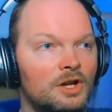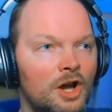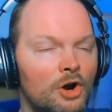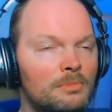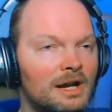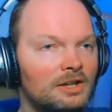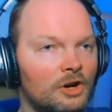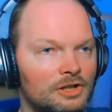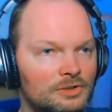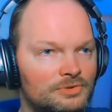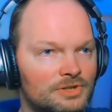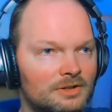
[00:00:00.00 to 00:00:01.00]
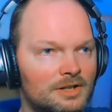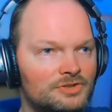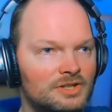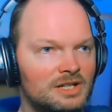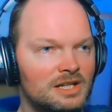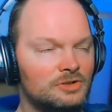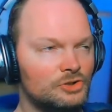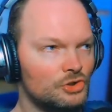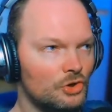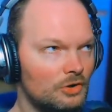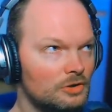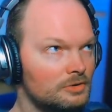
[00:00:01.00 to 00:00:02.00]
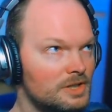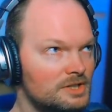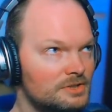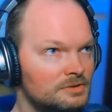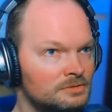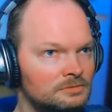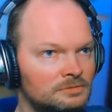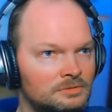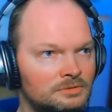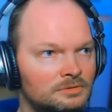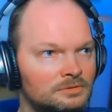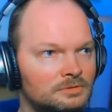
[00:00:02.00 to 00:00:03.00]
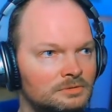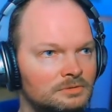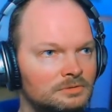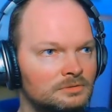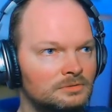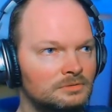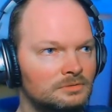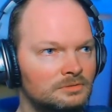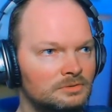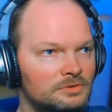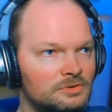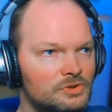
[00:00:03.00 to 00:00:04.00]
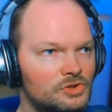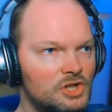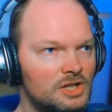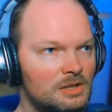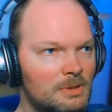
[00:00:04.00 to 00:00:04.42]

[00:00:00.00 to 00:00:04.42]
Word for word: oh my God! Are you serious? Did he just shortcut this? Sweaters. That's Cheeky